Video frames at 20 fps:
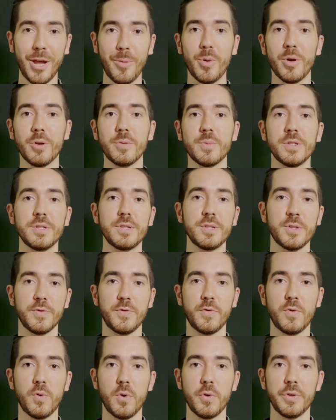Bergmans,
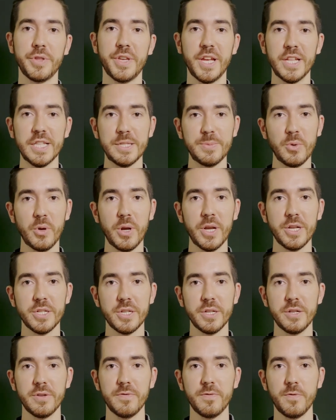for the
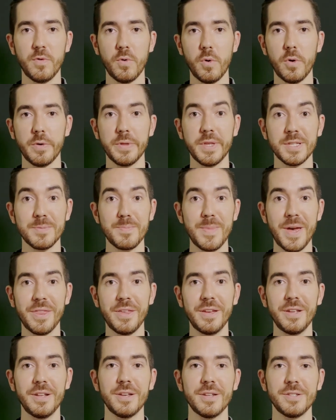inspiration for this
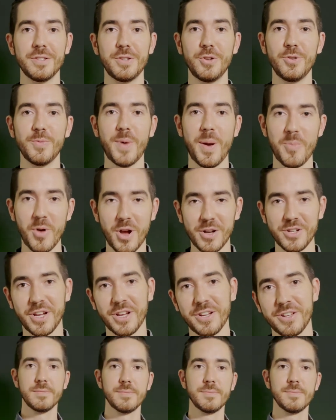method to my project.